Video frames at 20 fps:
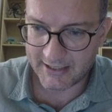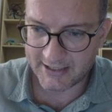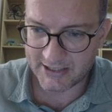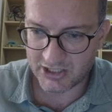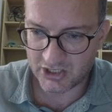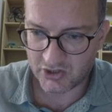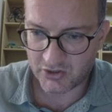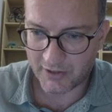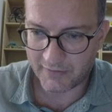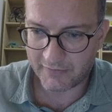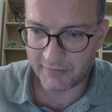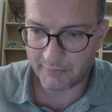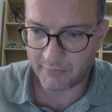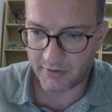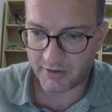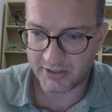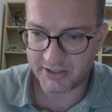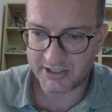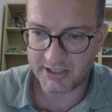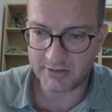traffic
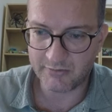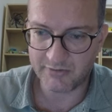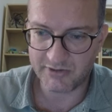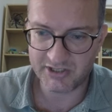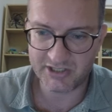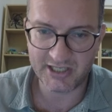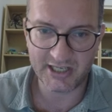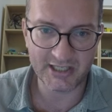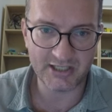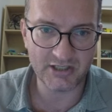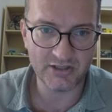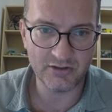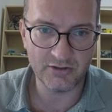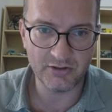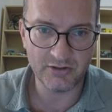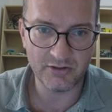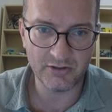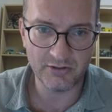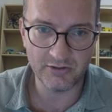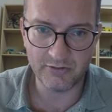monitor, which takes you
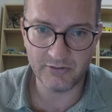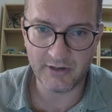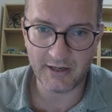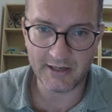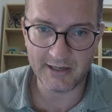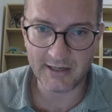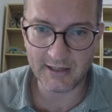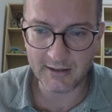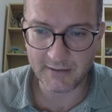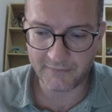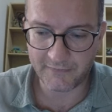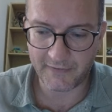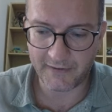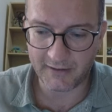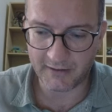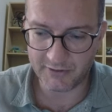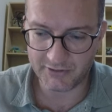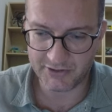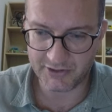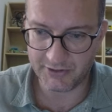to another
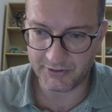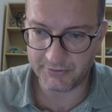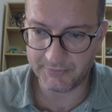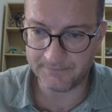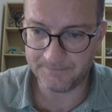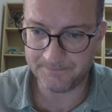fail zone.